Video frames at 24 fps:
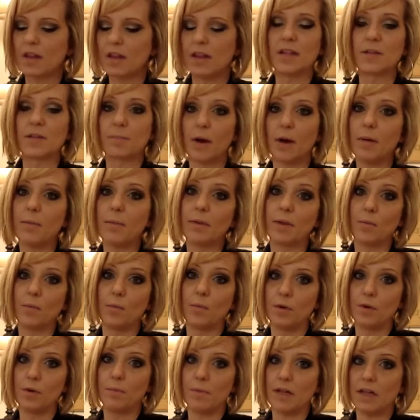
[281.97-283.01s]
then this probably
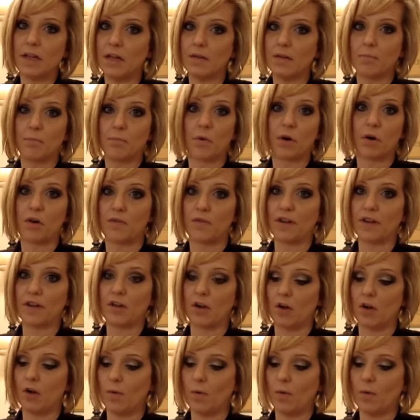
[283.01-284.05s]
would be
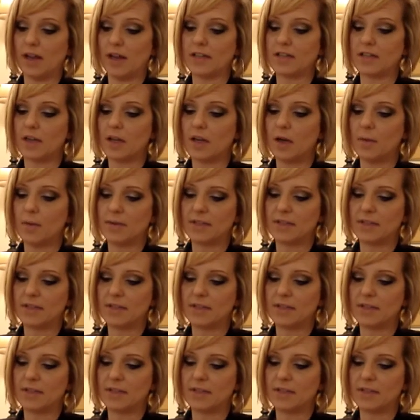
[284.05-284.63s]
perfect always.